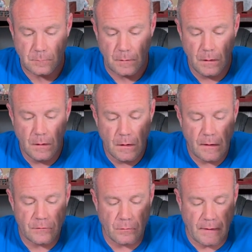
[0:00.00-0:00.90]
And so I
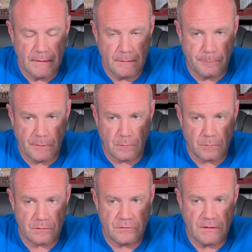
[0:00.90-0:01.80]
did put her on a
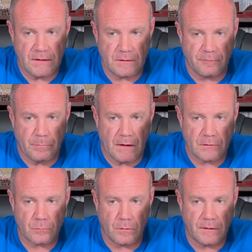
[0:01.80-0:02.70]
stint of box squatting
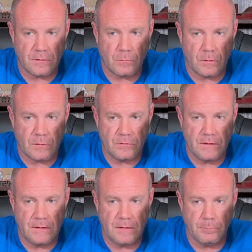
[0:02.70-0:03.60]
to where she did
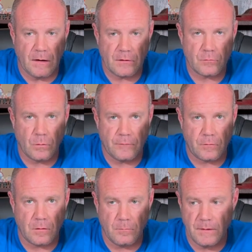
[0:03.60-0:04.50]
box squat for a little
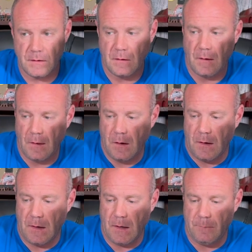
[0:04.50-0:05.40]
bit.
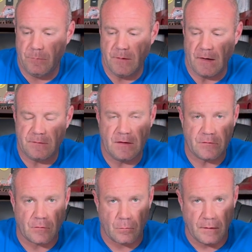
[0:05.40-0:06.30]
Then I tested her running
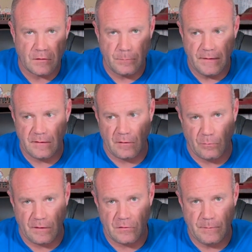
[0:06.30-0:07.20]
speed, and her running speed
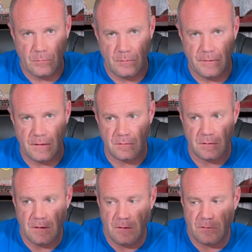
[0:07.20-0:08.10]
went better. So
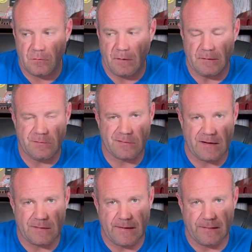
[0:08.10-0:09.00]
I just kind of take the
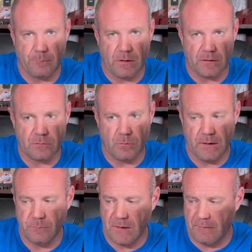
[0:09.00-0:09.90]
box away. I've
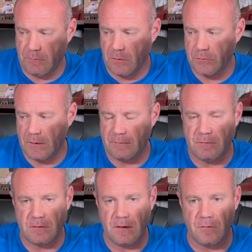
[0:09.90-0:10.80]
also had a 10-year-old
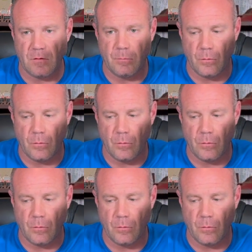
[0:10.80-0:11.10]
boy.